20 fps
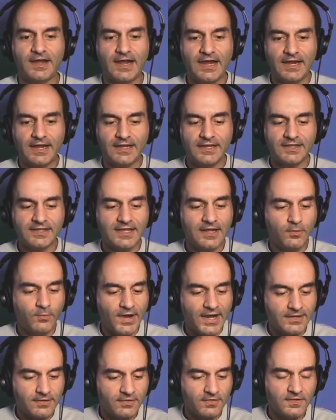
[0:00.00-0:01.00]
I can't
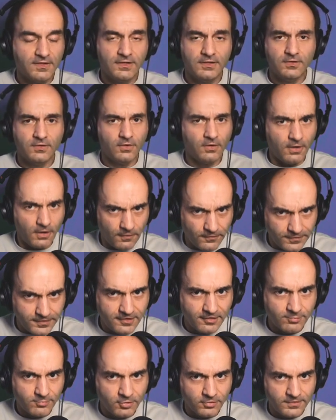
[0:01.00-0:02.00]
wait to see all of
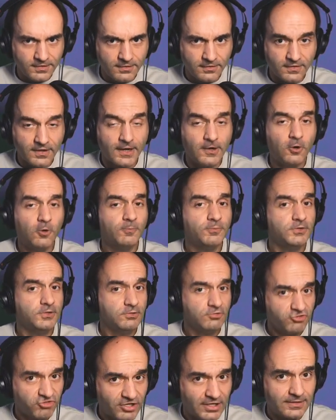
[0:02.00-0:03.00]
these movies. I hope
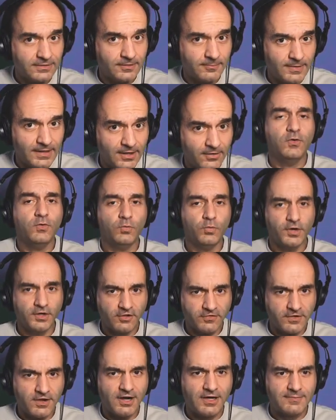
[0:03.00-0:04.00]
you check them out. We're going
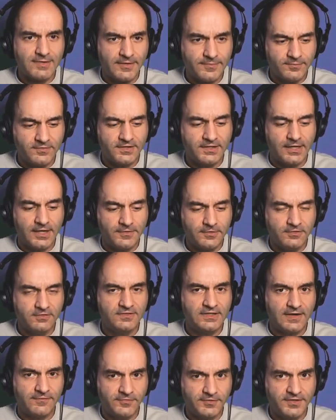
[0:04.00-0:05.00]
to talk about them together
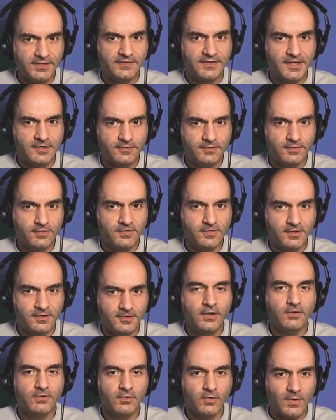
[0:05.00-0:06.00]
definitely later this
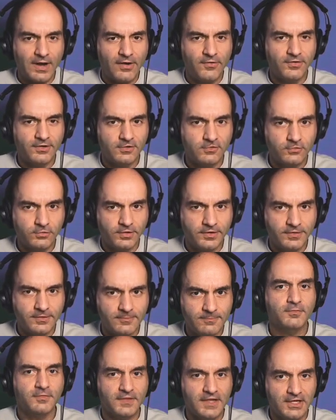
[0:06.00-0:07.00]
year. Go out and enjoy
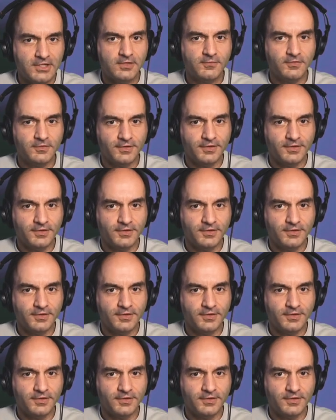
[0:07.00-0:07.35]
them. Thank you for